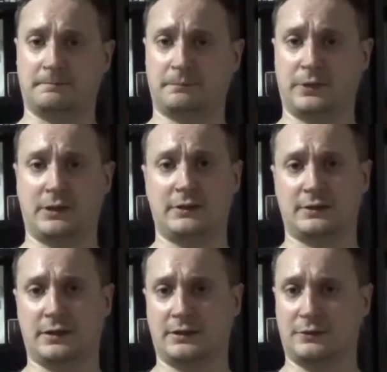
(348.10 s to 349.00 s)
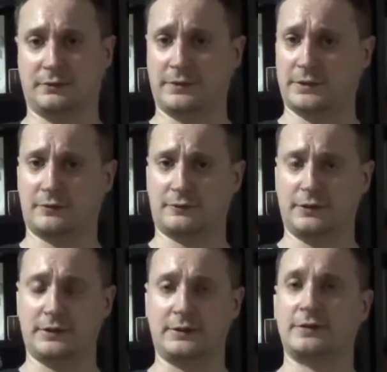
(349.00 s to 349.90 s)
when they decided to do a physical
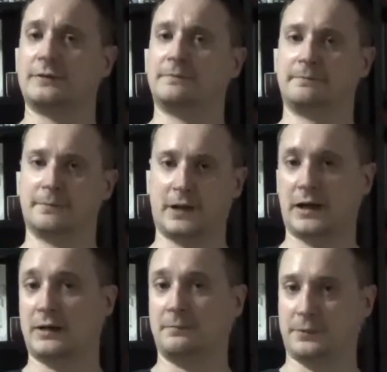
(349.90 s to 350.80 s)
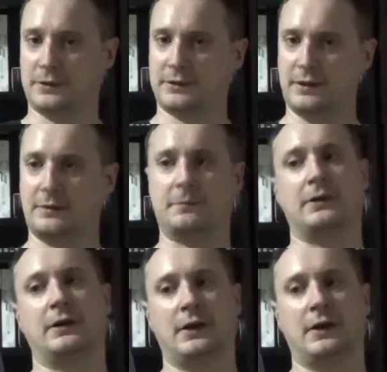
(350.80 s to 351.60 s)
release, I picked it up.